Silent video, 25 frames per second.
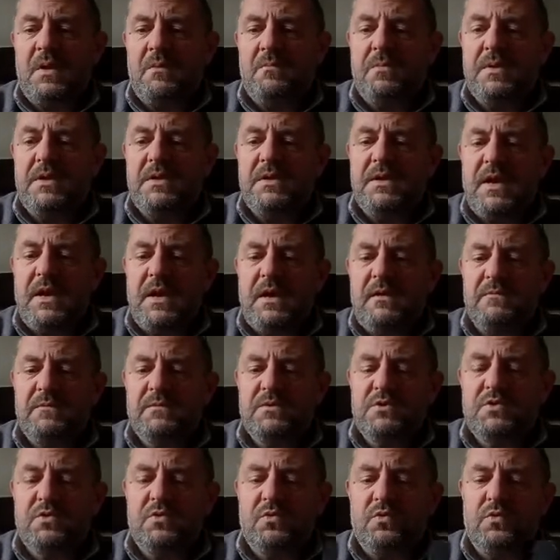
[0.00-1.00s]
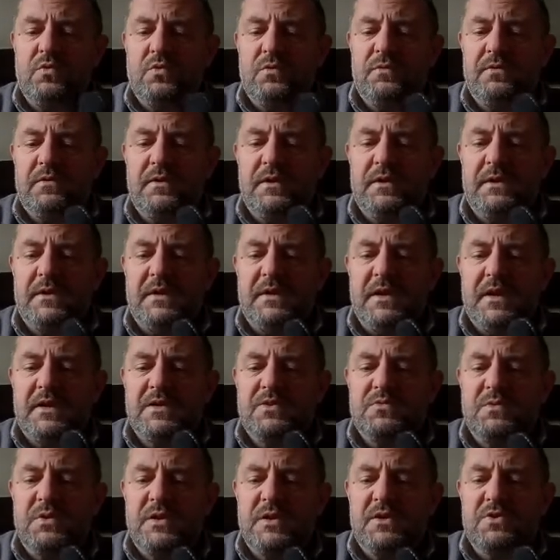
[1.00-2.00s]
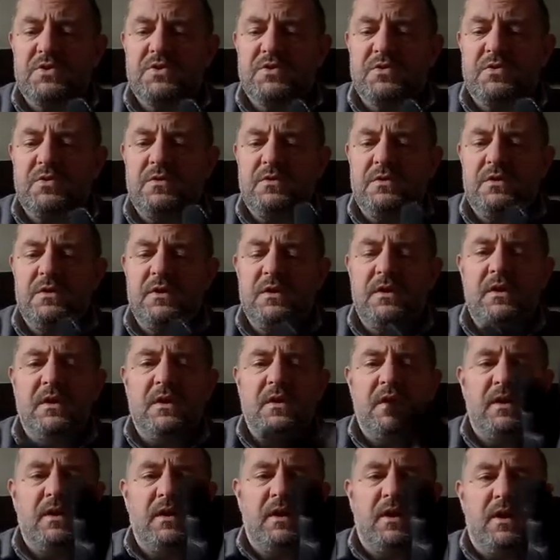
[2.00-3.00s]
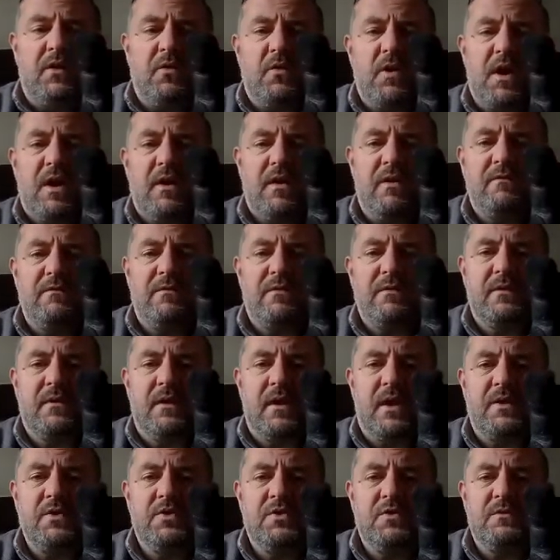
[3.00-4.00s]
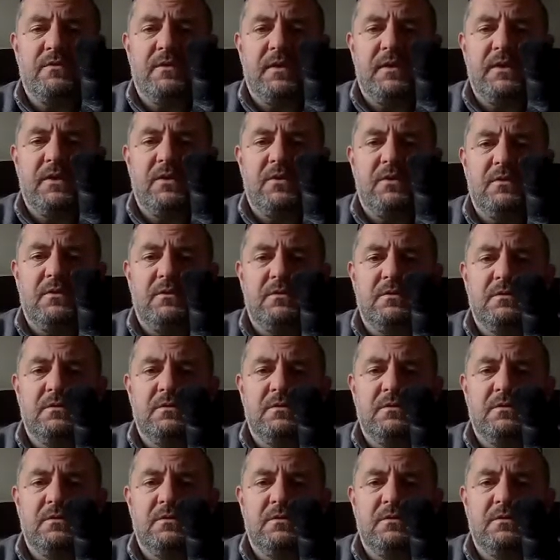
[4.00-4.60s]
But yeah, so hopefully in the next week or so I'll have a new video